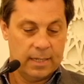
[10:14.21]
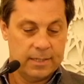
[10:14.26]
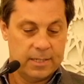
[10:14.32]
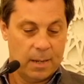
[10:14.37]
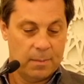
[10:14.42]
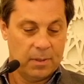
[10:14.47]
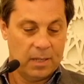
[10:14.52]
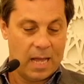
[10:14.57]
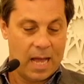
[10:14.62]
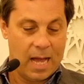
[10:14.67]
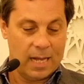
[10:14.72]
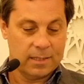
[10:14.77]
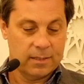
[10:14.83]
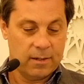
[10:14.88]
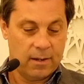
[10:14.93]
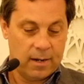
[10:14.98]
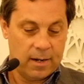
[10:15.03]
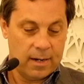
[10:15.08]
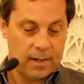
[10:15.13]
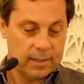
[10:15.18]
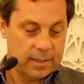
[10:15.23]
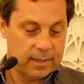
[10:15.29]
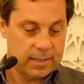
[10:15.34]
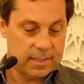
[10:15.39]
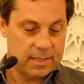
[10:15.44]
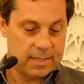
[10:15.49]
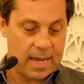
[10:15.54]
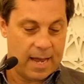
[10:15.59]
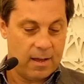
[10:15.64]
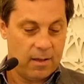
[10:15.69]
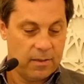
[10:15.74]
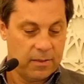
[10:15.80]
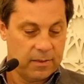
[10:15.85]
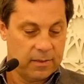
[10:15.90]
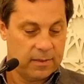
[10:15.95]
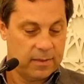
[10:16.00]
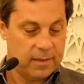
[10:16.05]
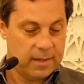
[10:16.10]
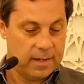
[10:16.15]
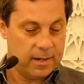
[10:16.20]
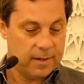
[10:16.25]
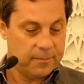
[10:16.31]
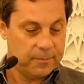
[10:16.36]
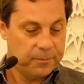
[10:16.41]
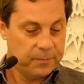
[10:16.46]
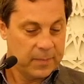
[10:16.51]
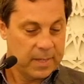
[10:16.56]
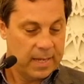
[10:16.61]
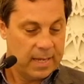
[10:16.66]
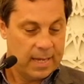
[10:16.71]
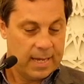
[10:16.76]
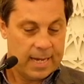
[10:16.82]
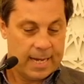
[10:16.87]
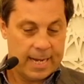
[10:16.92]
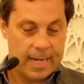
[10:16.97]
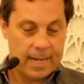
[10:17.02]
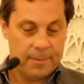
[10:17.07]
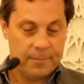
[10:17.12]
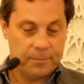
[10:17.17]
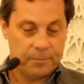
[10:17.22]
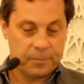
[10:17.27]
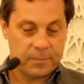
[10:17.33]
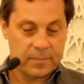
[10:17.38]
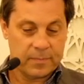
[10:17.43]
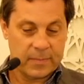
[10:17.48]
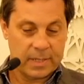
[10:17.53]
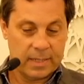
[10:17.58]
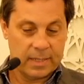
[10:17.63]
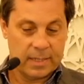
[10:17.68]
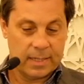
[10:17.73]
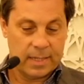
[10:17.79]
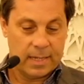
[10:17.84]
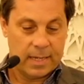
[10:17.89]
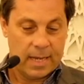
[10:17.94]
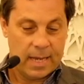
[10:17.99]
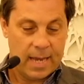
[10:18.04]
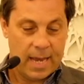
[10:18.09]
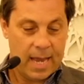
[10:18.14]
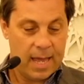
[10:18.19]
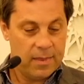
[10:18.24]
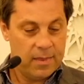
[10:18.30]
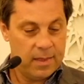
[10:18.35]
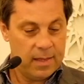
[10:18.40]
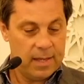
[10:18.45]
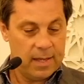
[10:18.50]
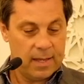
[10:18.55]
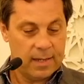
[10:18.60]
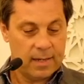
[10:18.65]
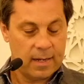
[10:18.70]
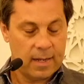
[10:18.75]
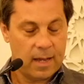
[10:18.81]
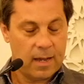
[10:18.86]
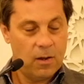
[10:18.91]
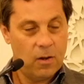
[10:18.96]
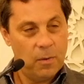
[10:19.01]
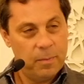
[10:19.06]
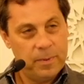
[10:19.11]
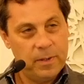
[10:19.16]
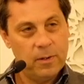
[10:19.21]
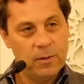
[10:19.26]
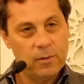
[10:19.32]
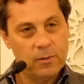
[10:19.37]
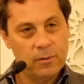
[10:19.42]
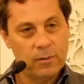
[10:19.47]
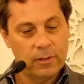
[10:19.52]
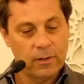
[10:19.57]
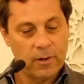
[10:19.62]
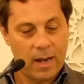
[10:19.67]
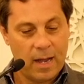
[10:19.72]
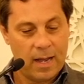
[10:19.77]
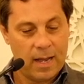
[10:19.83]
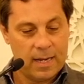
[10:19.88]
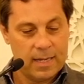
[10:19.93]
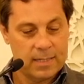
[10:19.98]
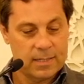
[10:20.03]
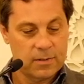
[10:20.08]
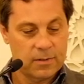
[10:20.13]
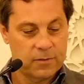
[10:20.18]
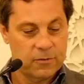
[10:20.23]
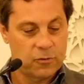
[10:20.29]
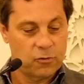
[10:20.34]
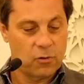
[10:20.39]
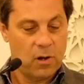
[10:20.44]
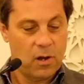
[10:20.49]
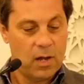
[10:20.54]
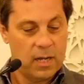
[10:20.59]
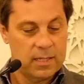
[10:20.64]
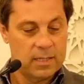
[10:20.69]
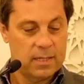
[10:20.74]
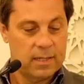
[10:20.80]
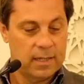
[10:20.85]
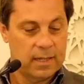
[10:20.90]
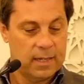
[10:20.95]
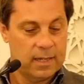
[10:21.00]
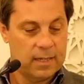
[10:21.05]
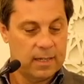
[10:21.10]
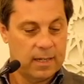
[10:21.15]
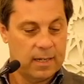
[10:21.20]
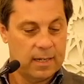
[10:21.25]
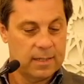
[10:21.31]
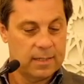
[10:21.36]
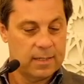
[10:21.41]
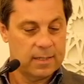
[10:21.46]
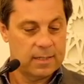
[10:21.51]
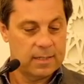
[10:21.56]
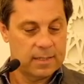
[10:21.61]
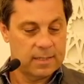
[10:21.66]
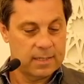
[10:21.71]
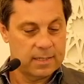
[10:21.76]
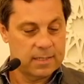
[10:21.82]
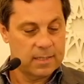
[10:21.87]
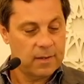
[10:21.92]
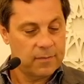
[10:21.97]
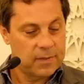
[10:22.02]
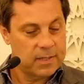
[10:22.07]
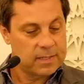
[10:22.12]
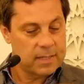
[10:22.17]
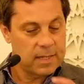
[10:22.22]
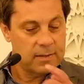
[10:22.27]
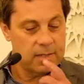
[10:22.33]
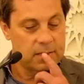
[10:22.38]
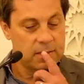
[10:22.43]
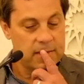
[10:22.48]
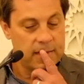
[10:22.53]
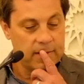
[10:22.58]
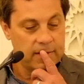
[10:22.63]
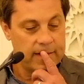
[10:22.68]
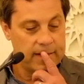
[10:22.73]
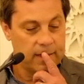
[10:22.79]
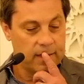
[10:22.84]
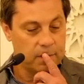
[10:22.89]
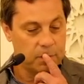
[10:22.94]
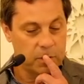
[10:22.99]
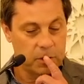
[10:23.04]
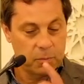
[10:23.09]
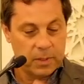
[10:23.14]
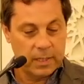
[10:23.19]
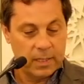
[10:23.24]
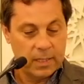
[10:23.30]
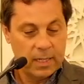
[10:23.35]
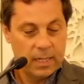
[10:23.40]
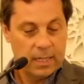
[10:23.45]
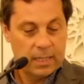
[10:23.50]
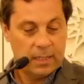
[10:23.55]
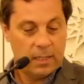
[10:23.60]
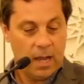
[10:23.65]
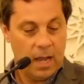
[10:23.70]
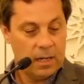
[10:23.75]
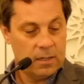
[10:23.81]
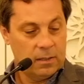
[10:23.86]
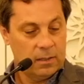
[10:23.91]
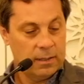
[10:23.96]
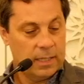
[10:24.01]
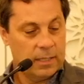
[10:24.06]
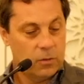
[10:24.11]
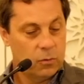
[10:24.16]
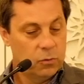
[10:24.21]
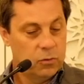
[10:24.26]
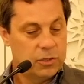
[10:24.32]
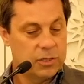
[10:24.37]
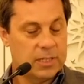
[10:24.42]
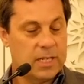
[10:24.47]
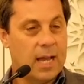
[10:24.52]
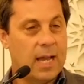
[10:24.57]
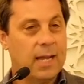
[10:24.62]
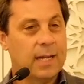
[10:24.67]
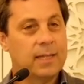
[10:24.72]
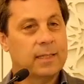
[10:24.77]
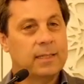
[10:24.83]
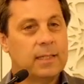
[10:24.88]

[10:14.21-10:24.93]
Jebel Akhdar in the south there. And then I hope your eye is sort of drawn to the stuff that's in the center here between Mantle and Rustak.